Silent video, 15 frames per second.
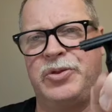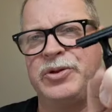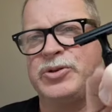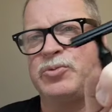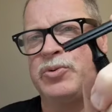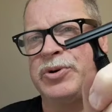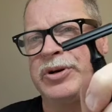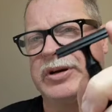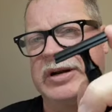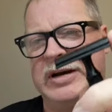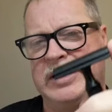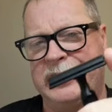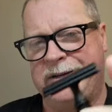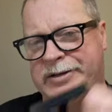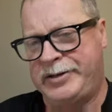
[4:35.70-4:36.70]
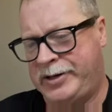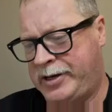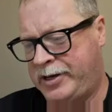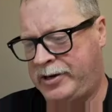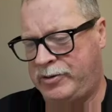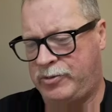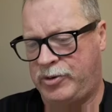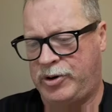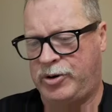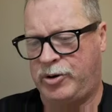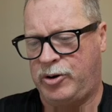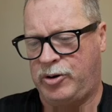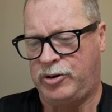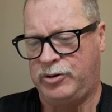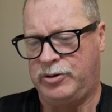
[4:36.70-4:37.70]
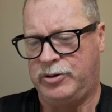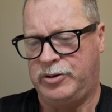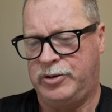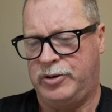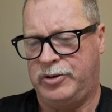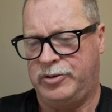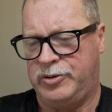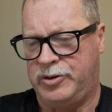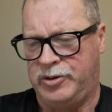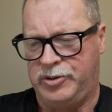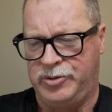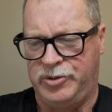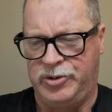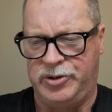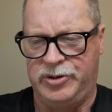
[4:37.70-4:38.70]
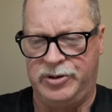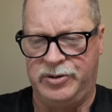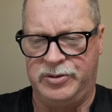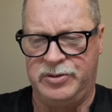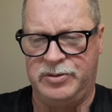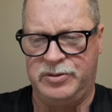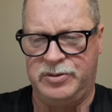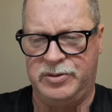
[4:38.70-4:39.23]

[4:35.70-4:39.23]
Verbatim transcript: this one, I can't recall uh, on the